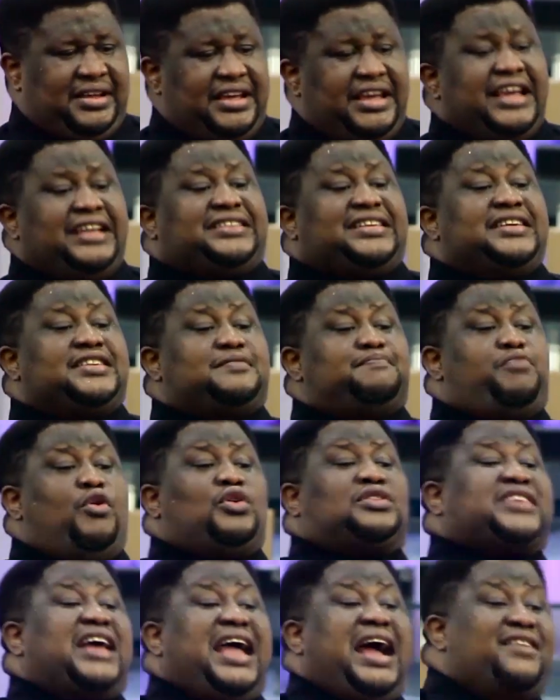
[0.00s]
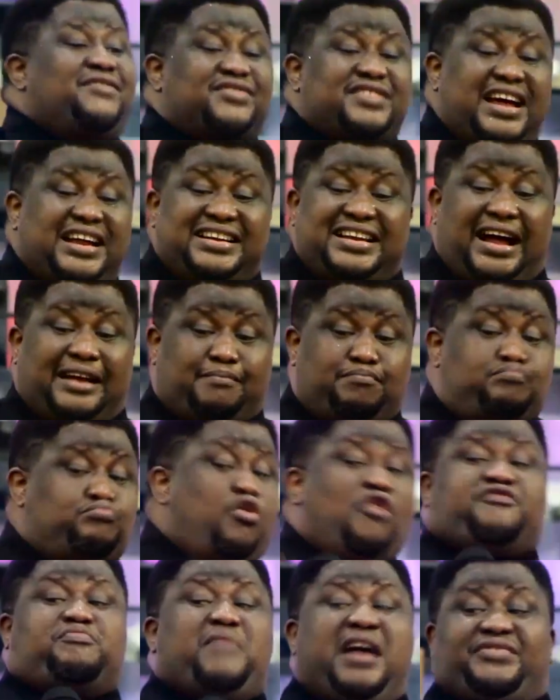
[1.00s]
It is books I have read that
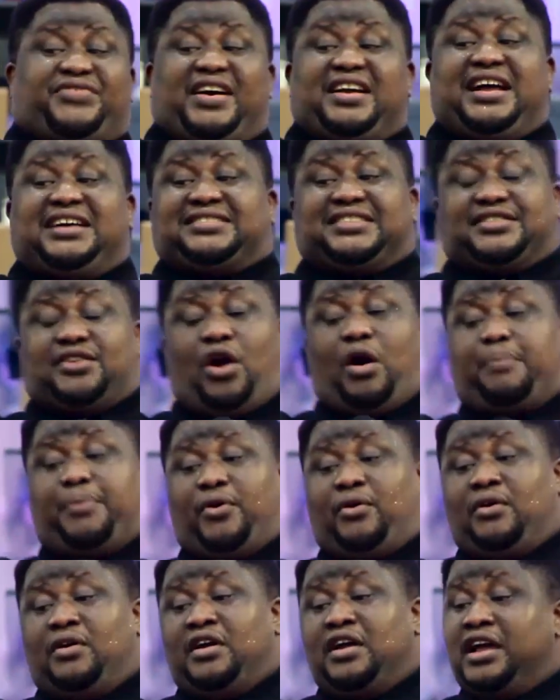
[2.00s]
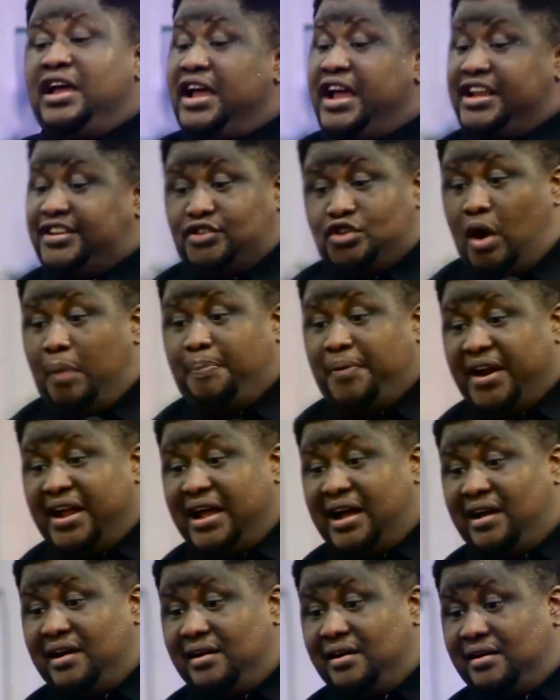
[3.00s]
move my finances up. Oh. It's not
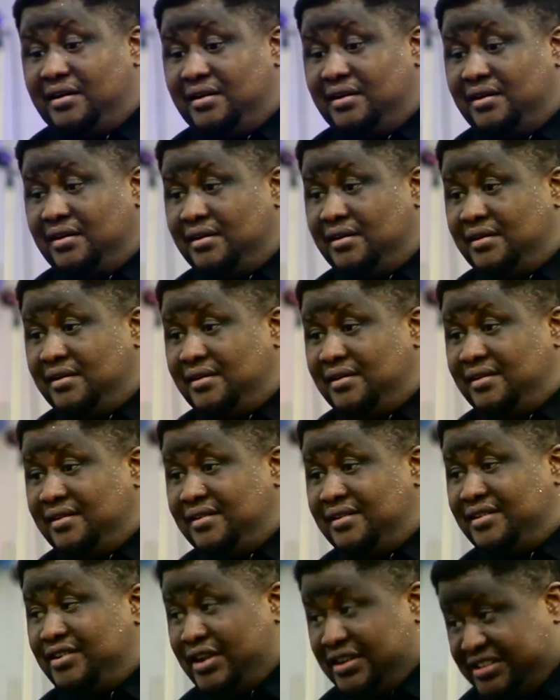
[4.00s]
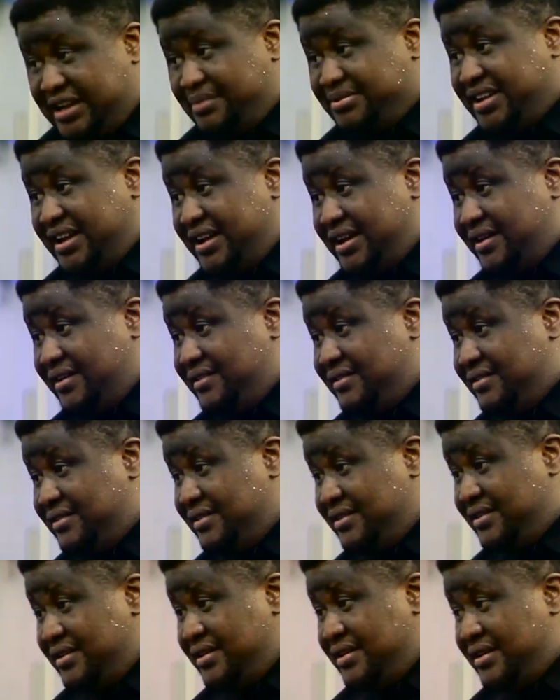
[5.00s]
prayer. You know what I'm saying now?
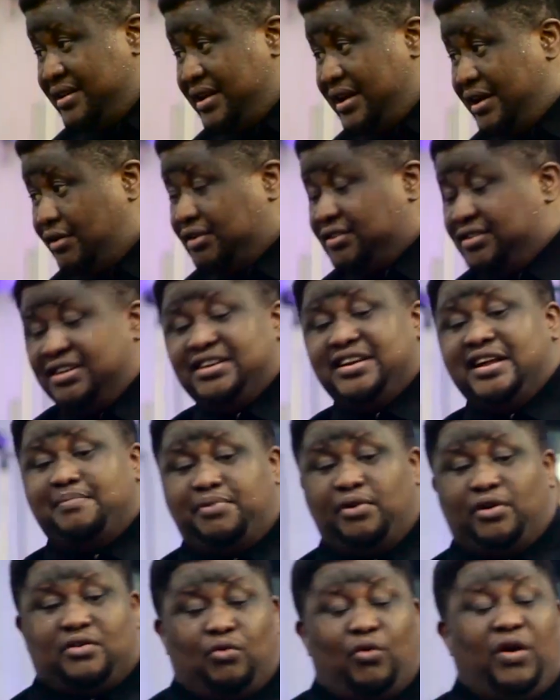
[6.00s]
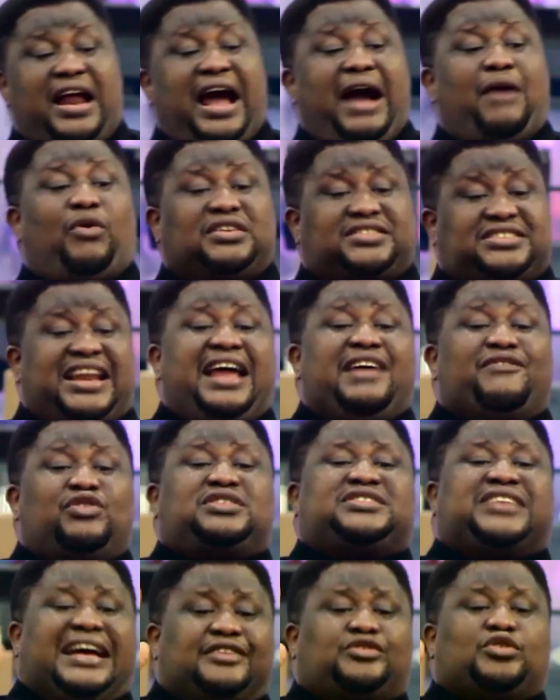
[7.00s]
Or reading the book. I was even
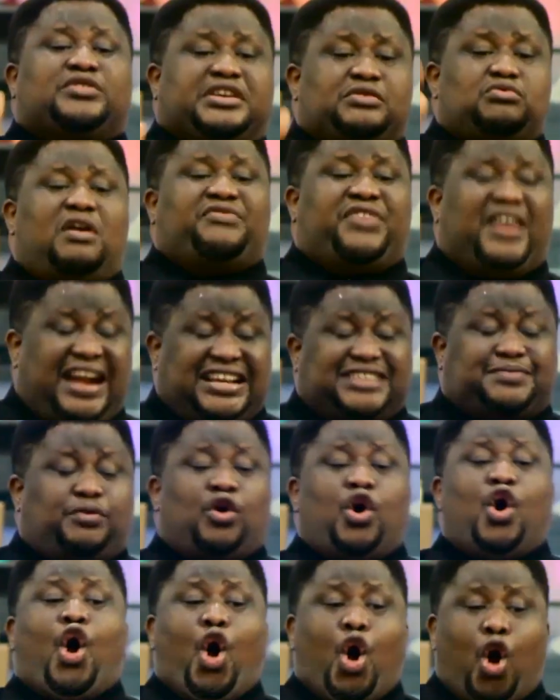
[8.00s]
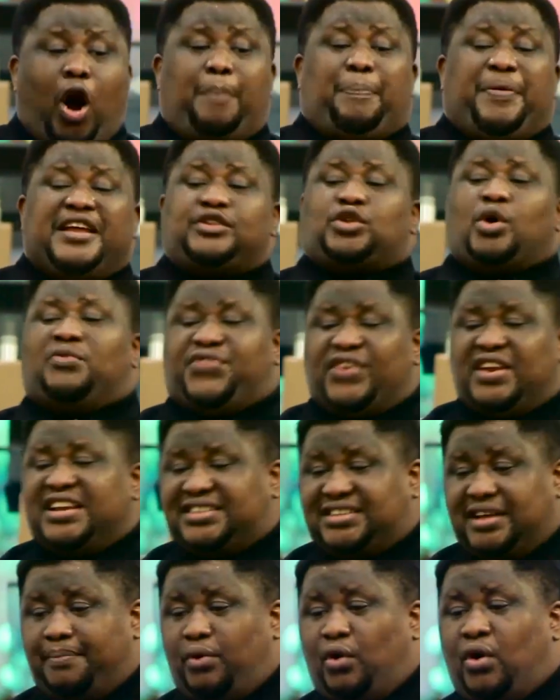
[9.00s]
trying to read one finance book, hoping to finish
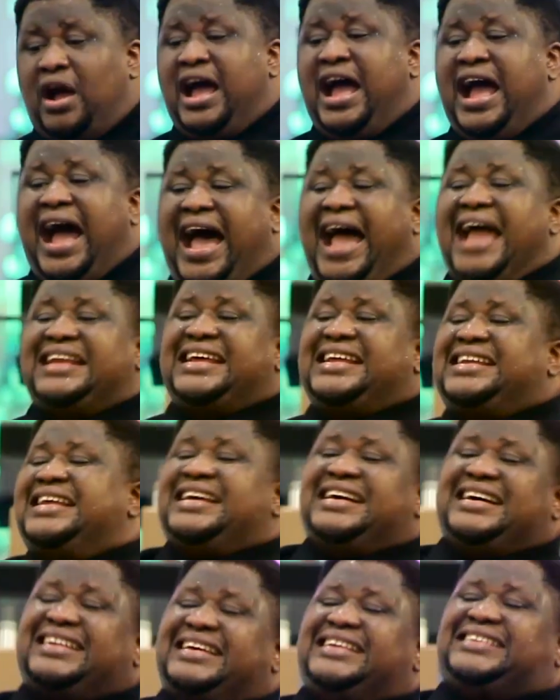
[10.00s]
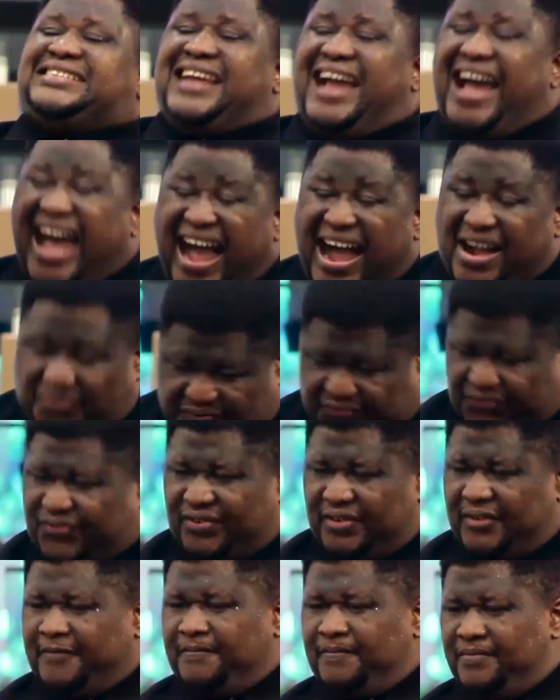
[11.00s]
the book. I didn't reach half.
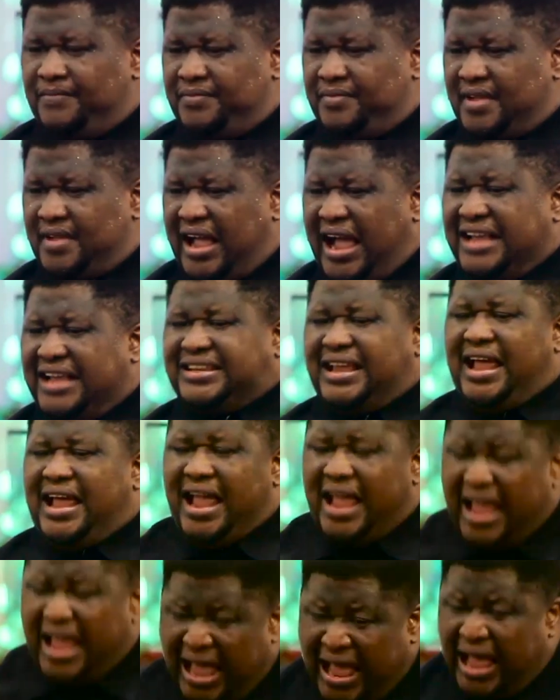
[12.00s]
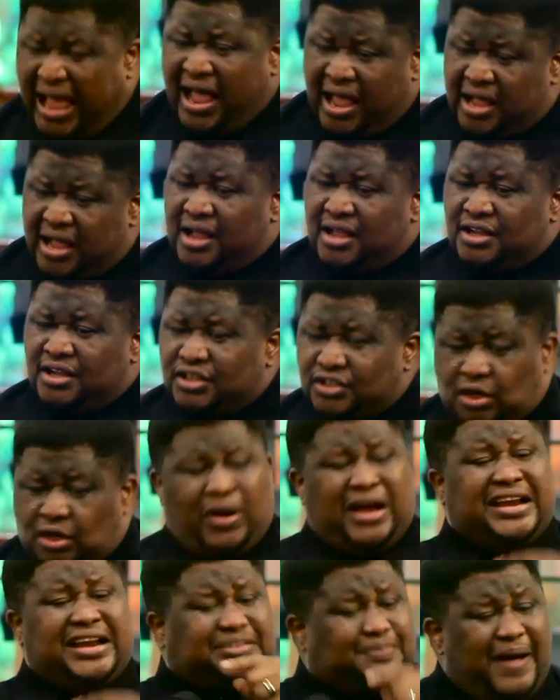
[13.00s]
I said, eh? So
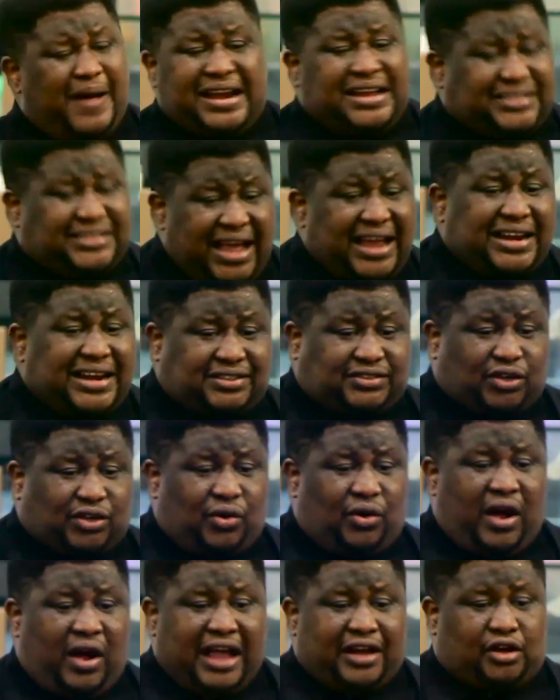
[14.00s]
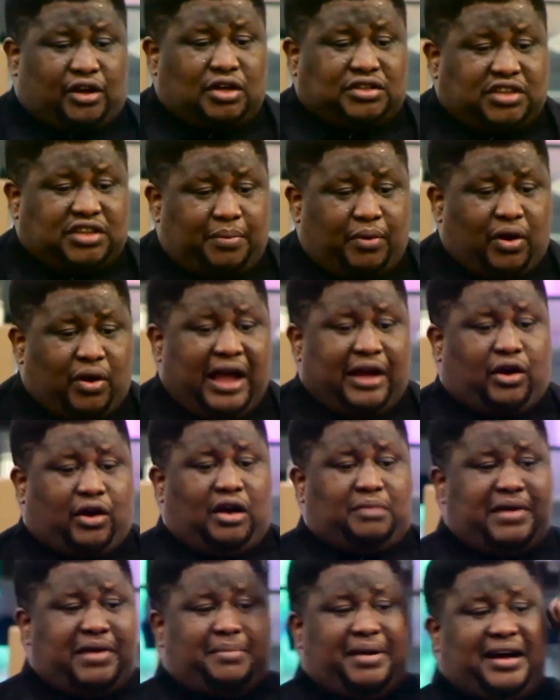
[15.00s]
what this man is saying is true. I closed the book. I
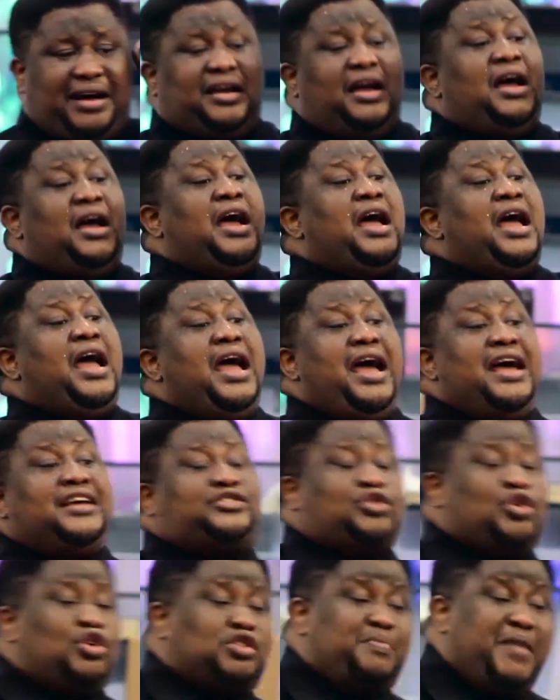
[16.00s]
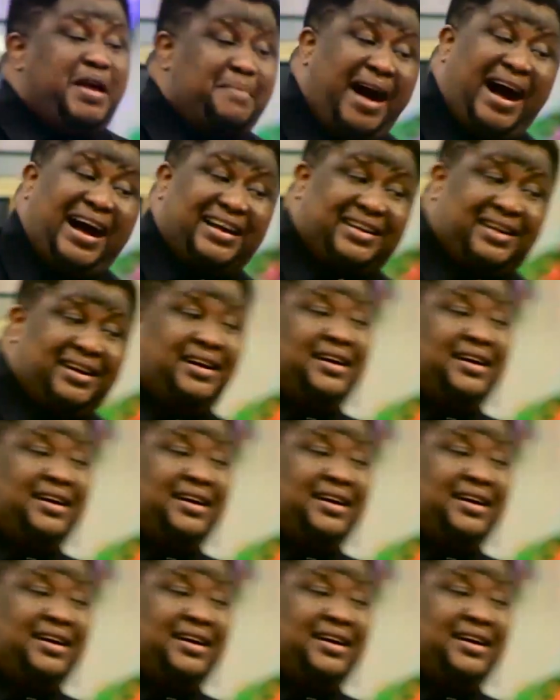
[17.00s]
called my bank. Excuse me, bank.